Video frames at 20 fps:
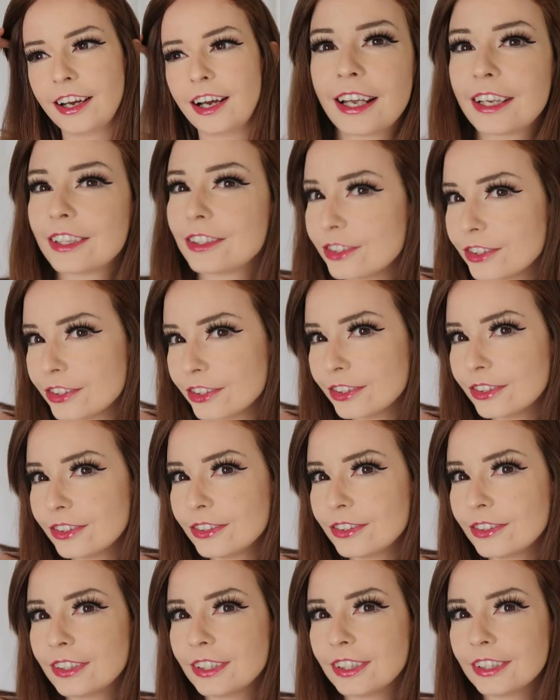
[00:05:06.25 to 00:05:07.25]
I
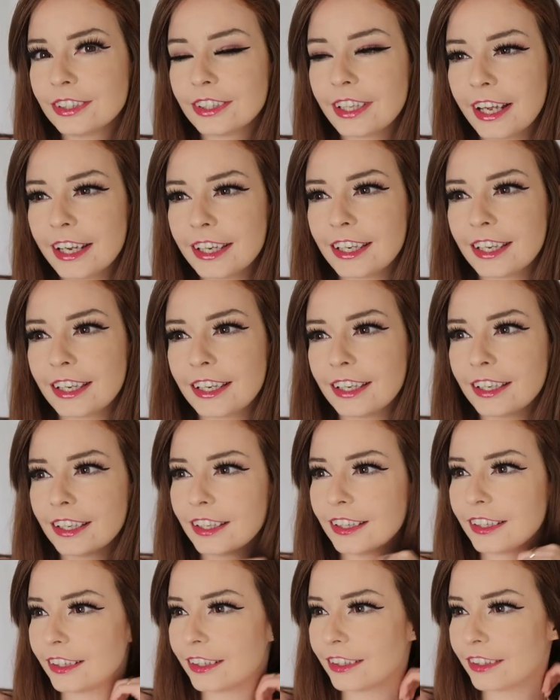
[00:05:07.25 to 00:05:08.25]
do like
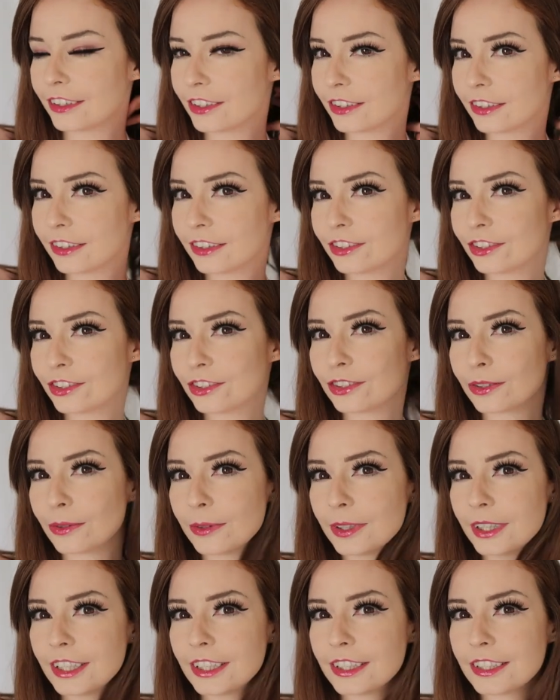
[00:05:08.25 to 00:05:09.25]
it
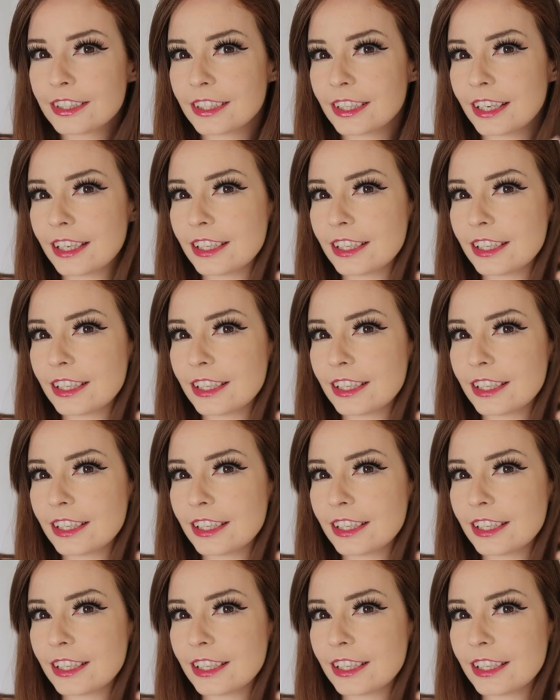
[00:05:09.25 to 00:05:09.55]
short.